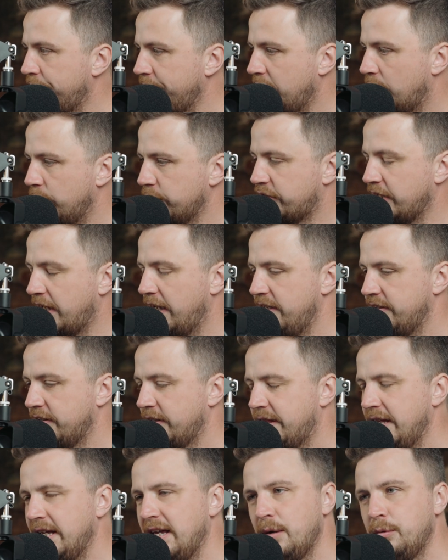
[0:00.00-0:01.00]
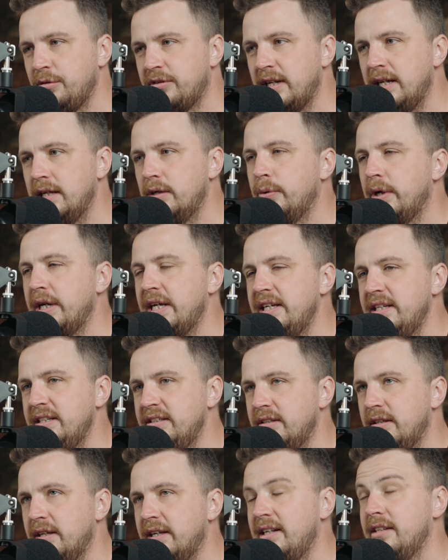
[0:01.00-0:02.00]
thing I'll say is I think it was a little
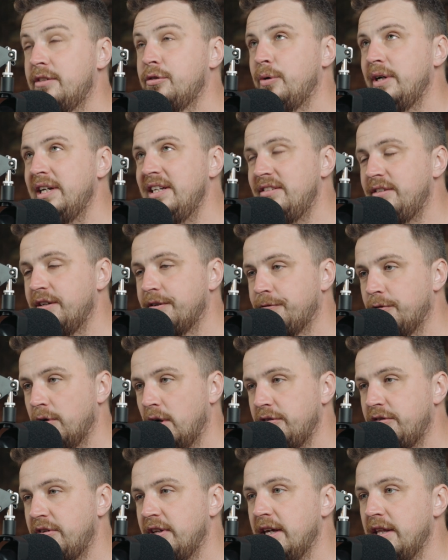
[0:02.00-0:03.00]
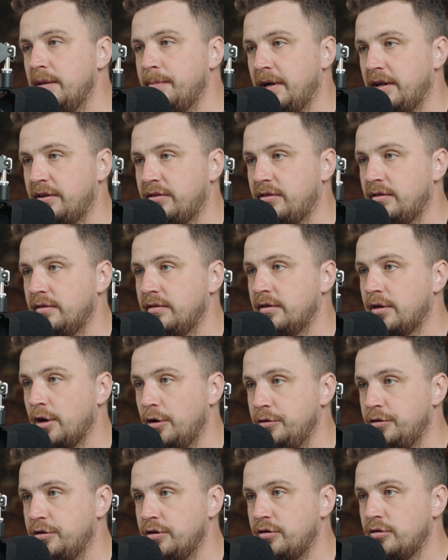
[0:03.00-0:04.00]
easier for us to get the best
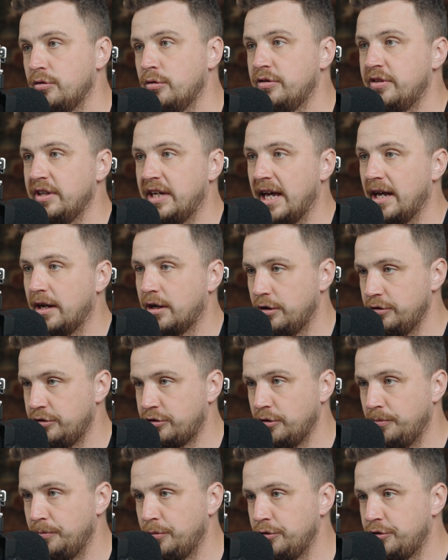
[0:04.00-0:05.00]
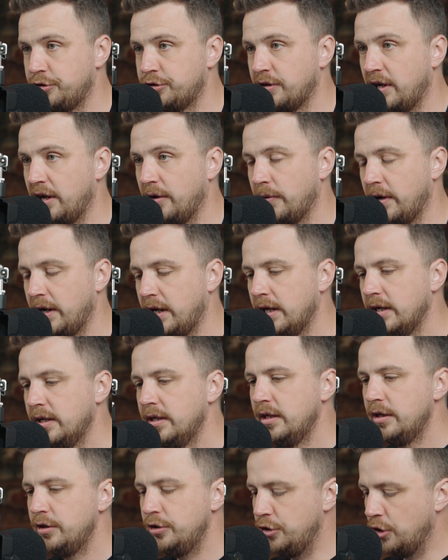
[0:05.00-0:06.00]
coaches or to get coaches on board straight away.
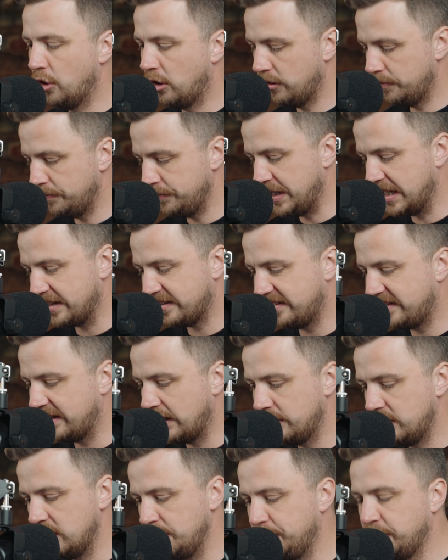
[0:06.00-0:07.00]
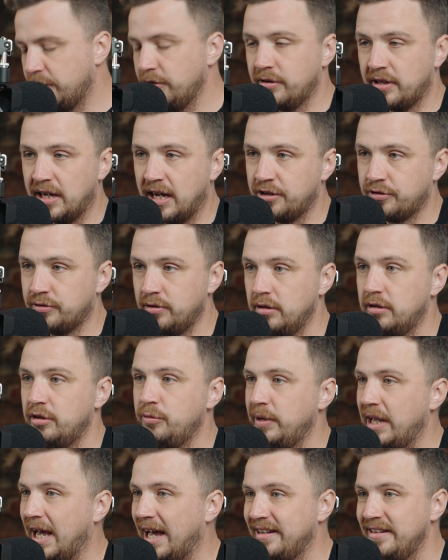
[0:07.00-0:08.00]
Not necessarily because of cash flow, because
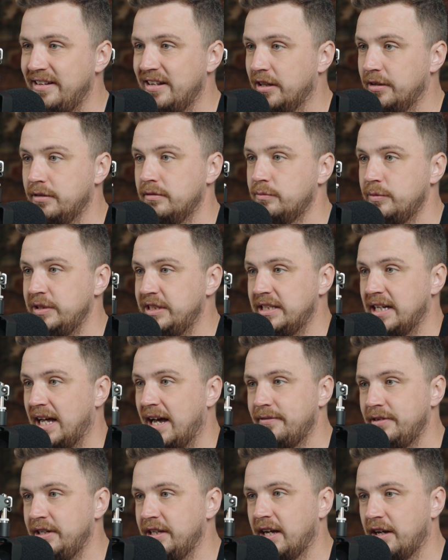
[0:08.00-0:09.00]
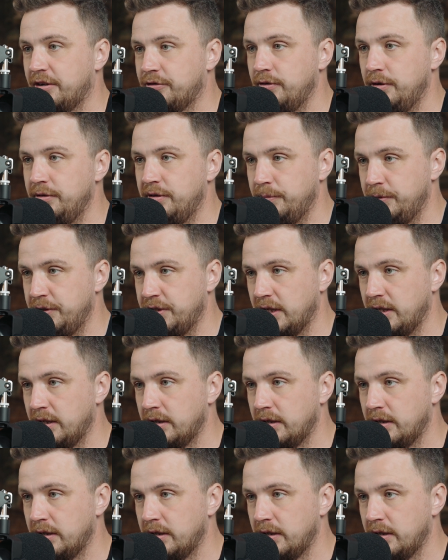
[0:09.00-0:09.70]
we had none. We didn't have any cash flow, did we, Jake?